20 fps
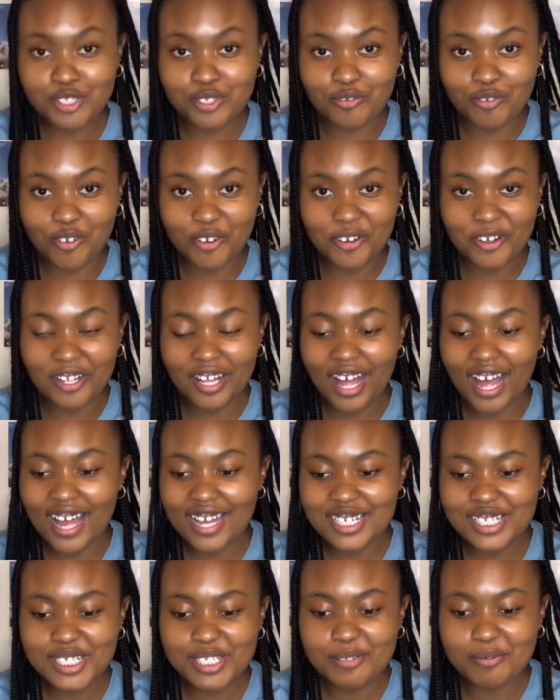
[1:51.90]
of all,
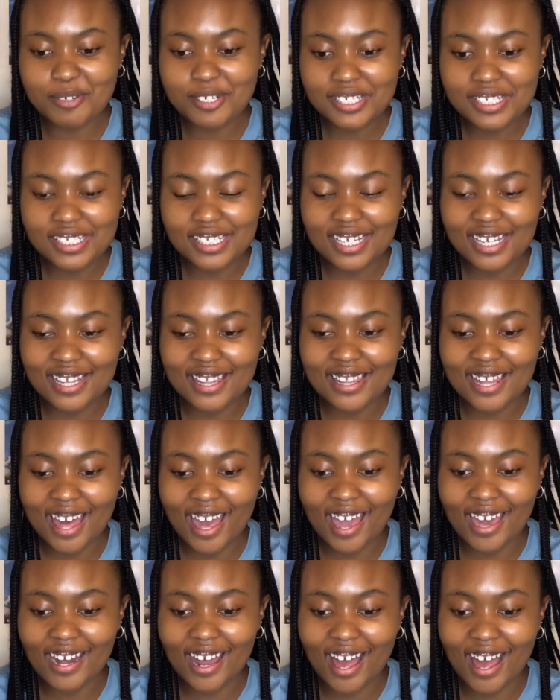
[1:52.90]
I just want to say
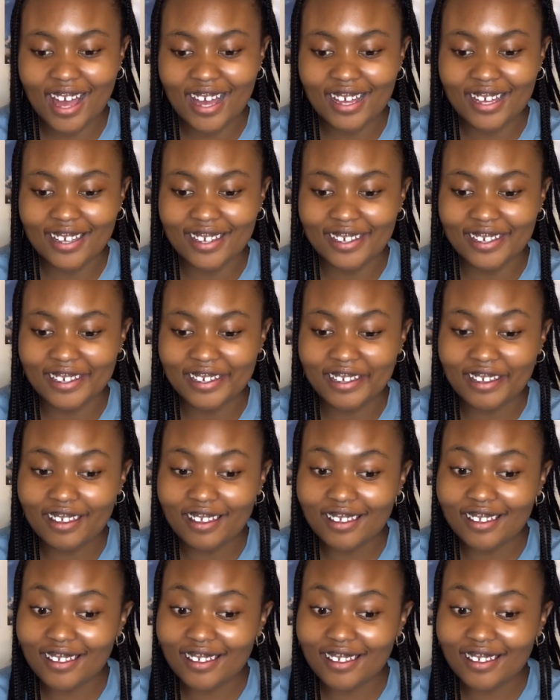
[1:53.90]
that I